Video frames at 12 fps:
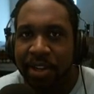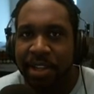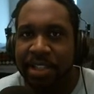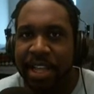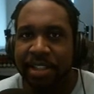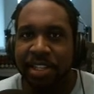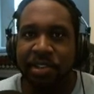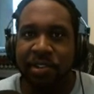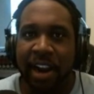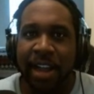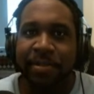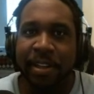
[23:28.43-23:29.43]
that
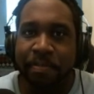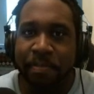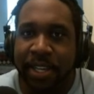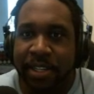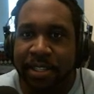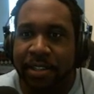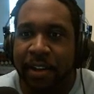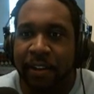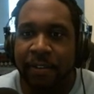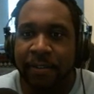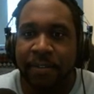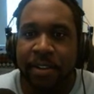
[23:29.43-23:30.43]
describes a piece
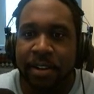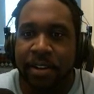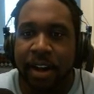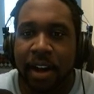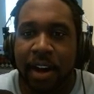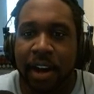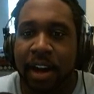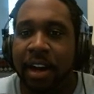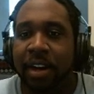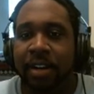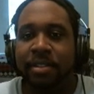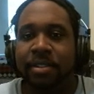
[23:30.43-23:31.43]
of your